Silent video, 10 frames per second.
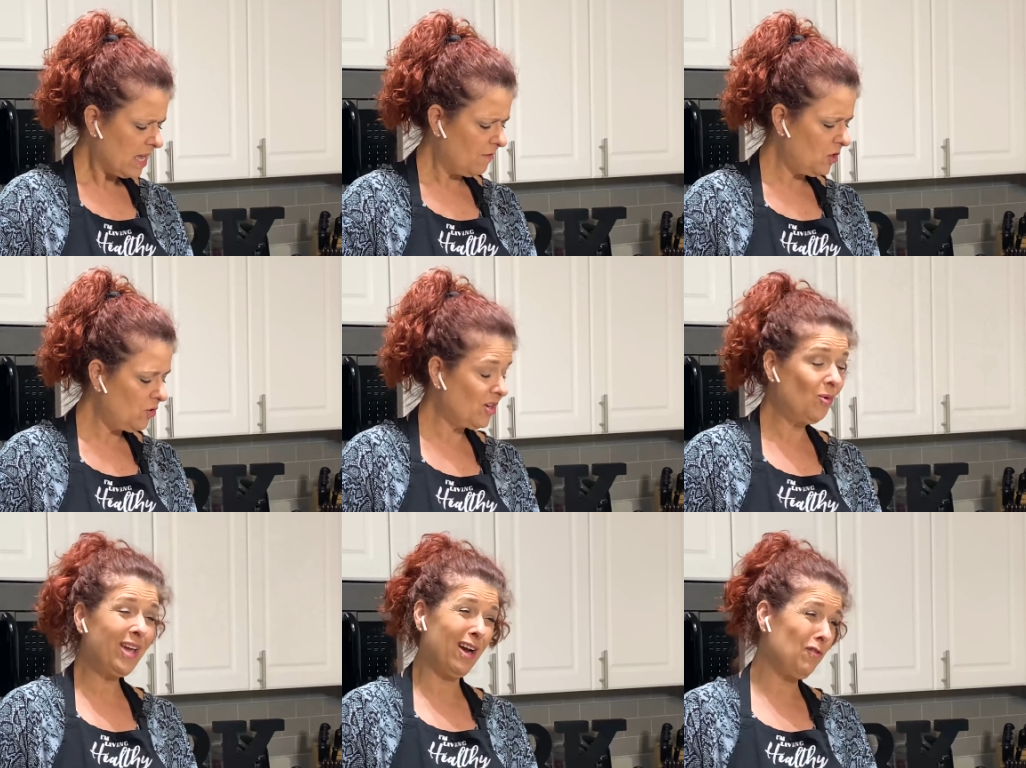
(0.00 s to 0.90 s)
If you
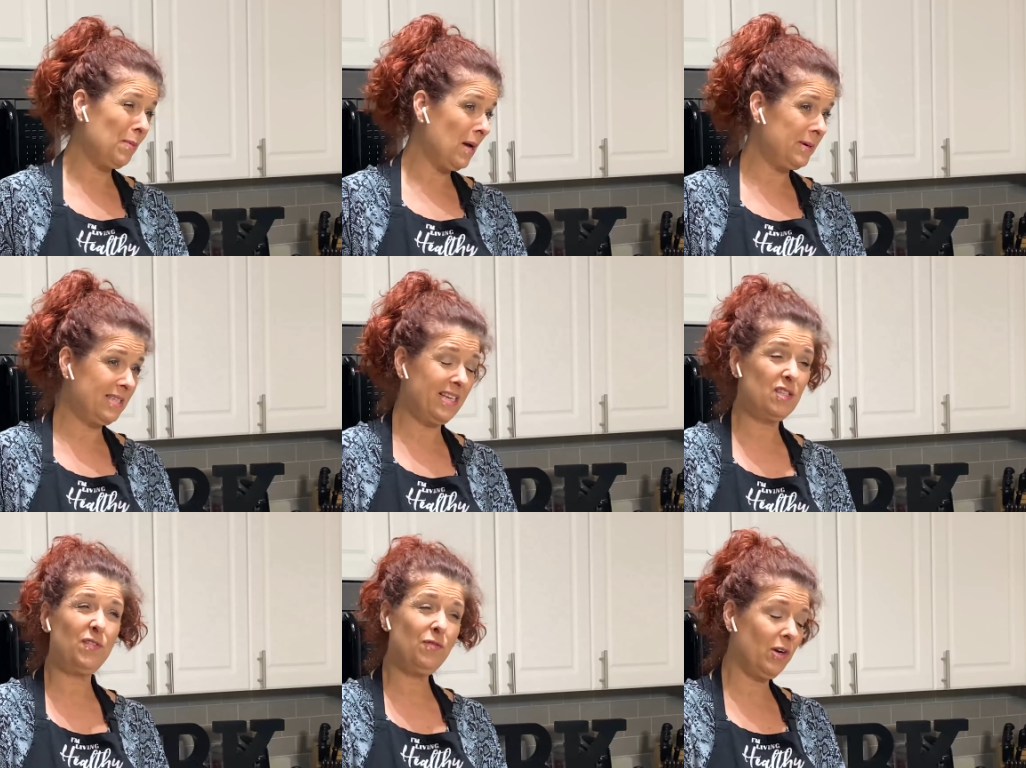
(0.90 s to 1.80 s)
don't care for poppy
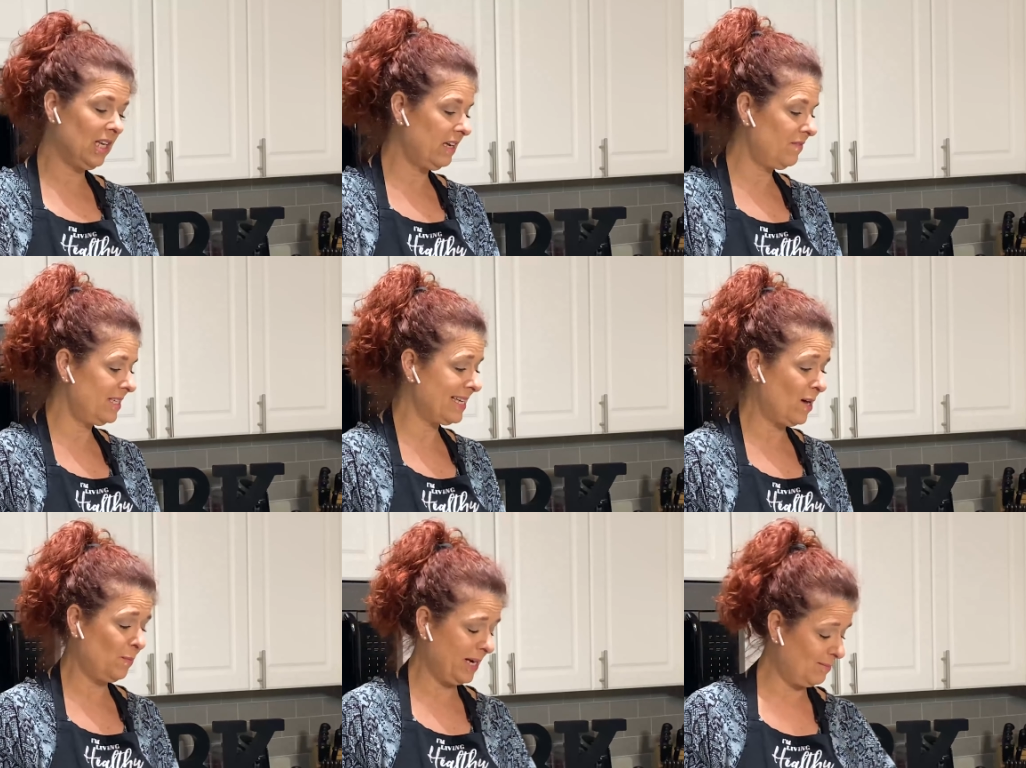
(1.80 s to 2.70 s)
seeds, feel free to leave these
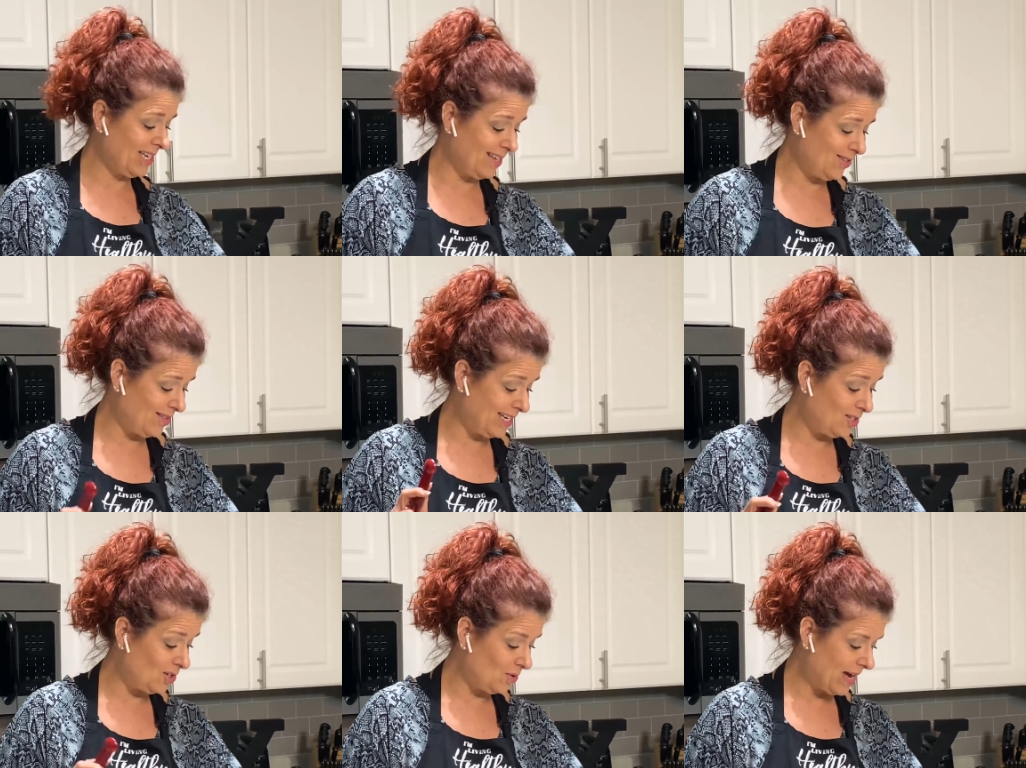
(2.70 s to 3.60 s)
out, but I'm telling you, they
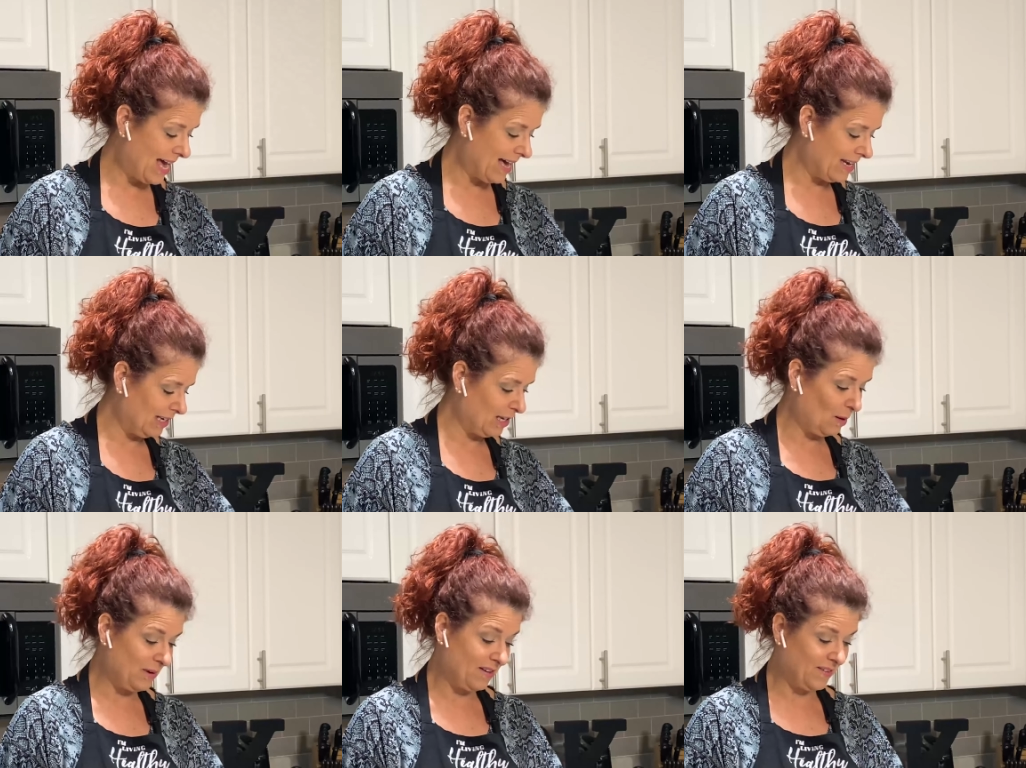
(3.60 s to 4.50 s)
do add a
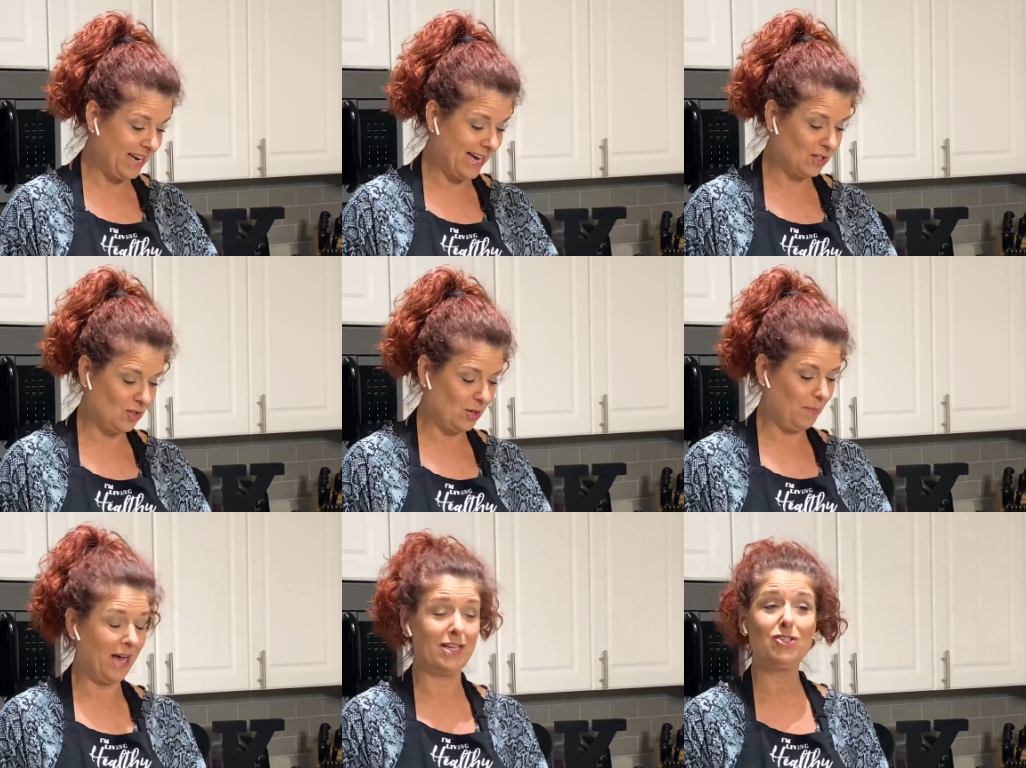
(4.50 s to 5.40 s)
little bit of an extra
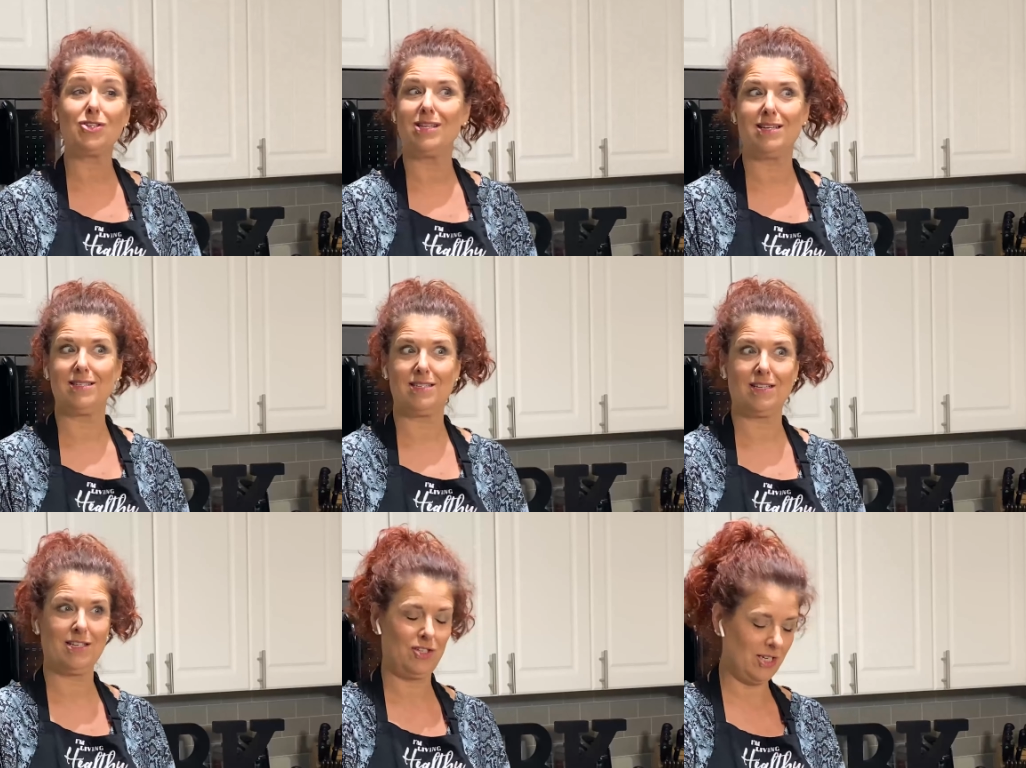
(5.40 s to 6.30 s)
punch that is
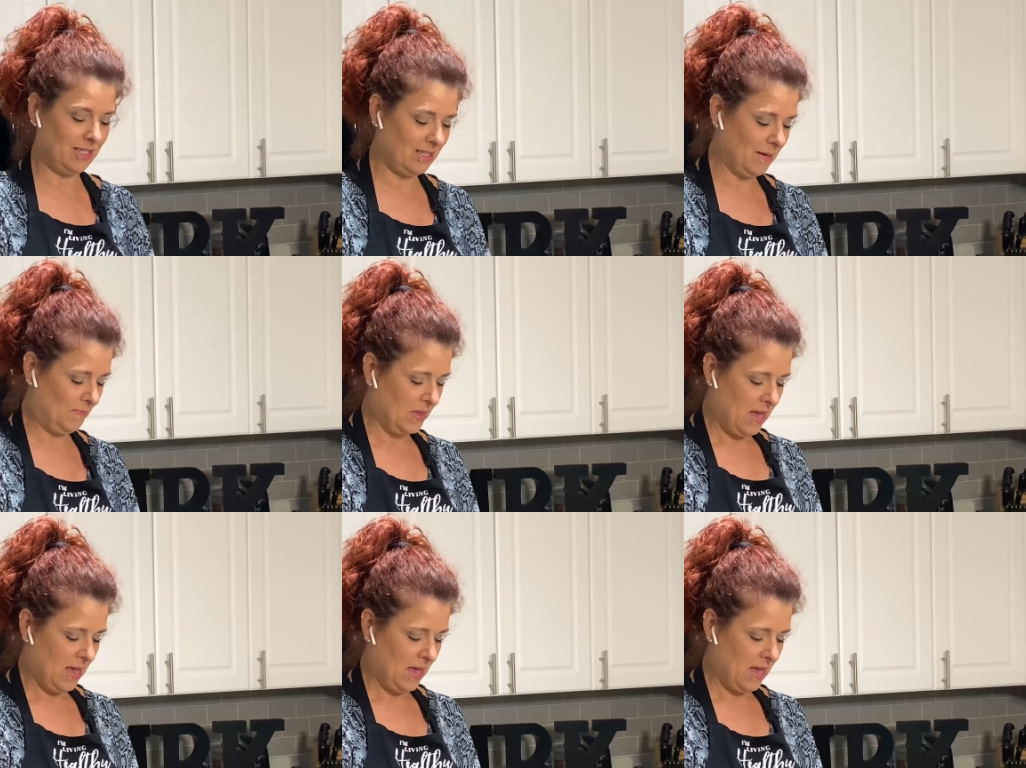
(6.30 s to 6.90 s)
delicious.